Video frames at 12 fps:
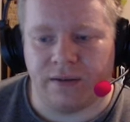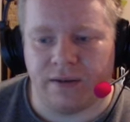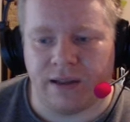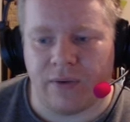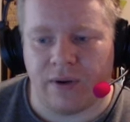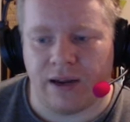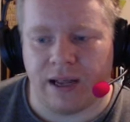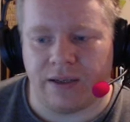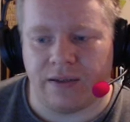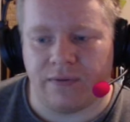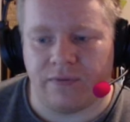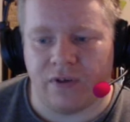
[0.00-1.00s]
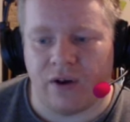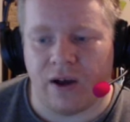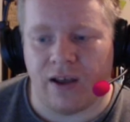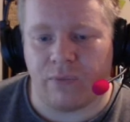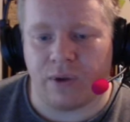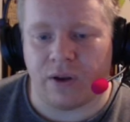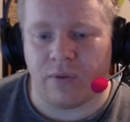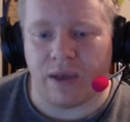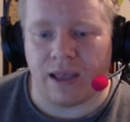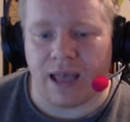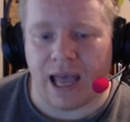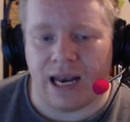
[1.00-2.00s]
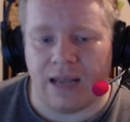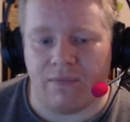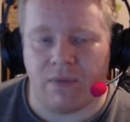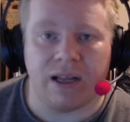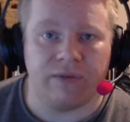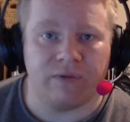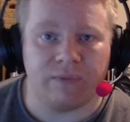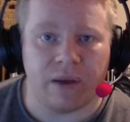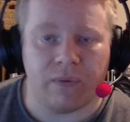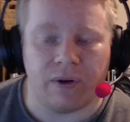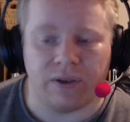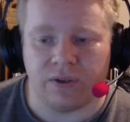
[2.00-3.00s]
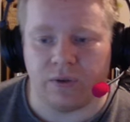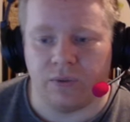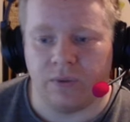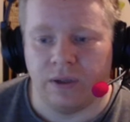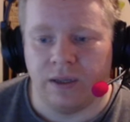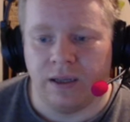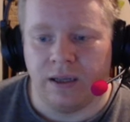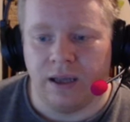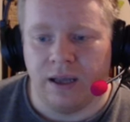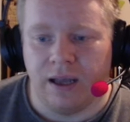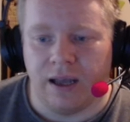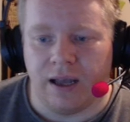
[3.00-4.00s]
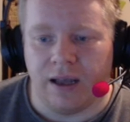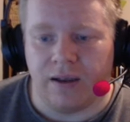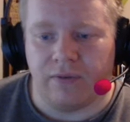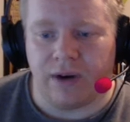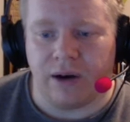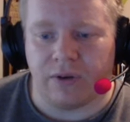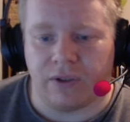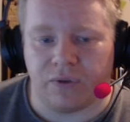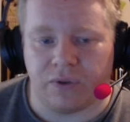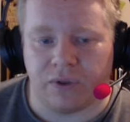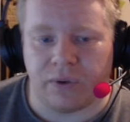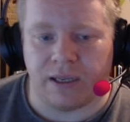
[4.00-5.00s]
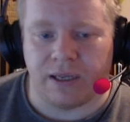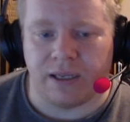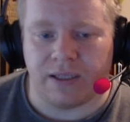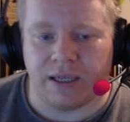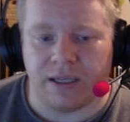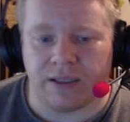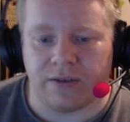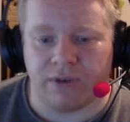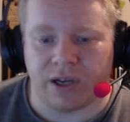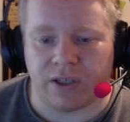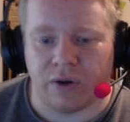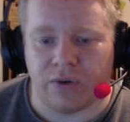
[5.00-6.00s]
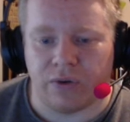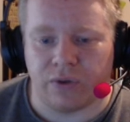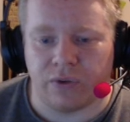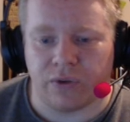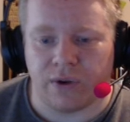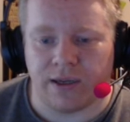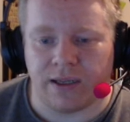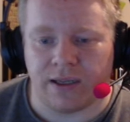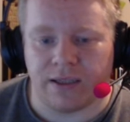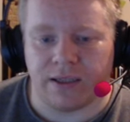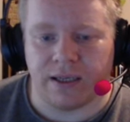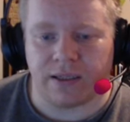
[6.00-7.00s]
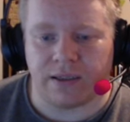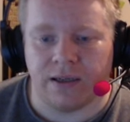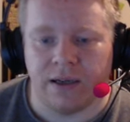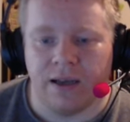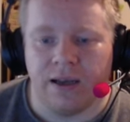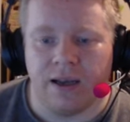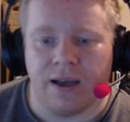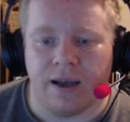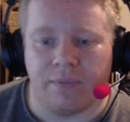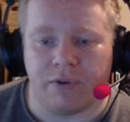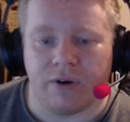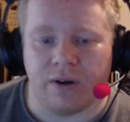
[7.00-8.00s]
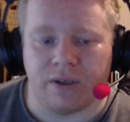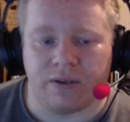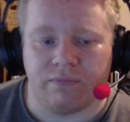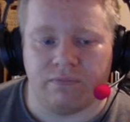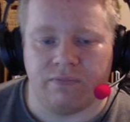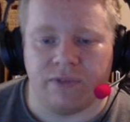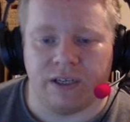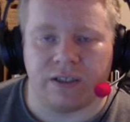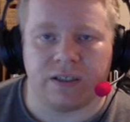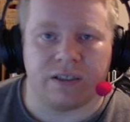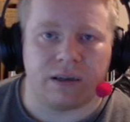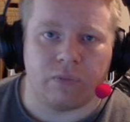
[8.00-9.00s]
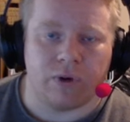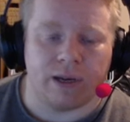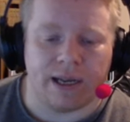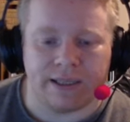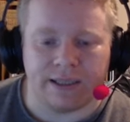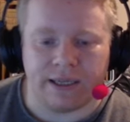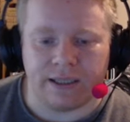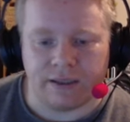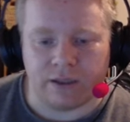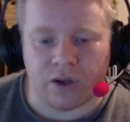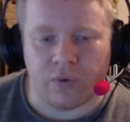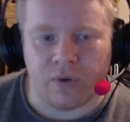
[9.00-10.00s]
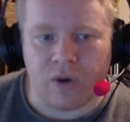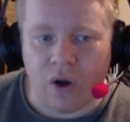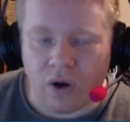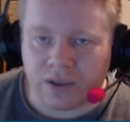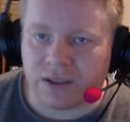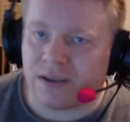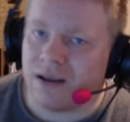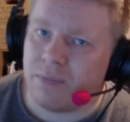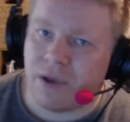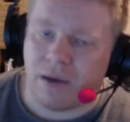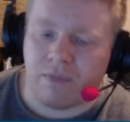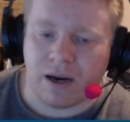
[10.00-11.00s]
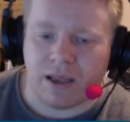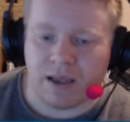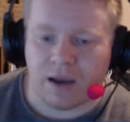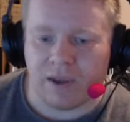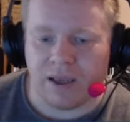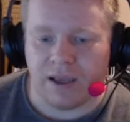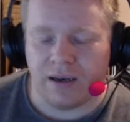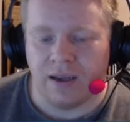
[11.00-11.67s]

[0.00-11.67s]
That one ends in 5. We don't make any money from that one at all. Roush is also ending this season. Rexona is also ending this season. Petronas finishes at some point next season. So we've got a bit of money coming in.